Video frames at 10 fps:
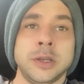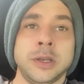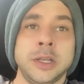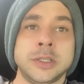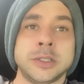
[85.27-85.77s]

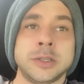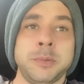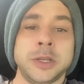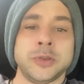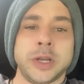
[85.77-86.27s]
needs to
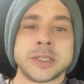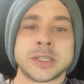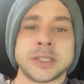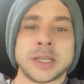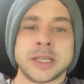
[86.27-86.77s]
be addressed,
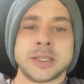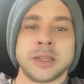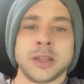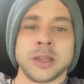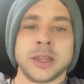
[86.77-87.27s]
because I
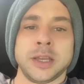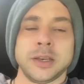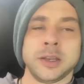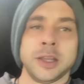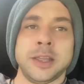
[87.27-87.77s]
thought that,
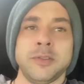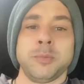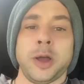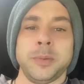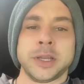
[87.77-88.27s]
like, even
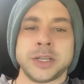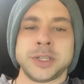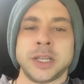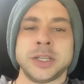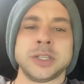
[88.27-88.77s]
public
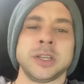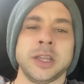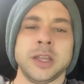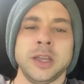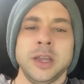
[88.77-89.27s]
education, like,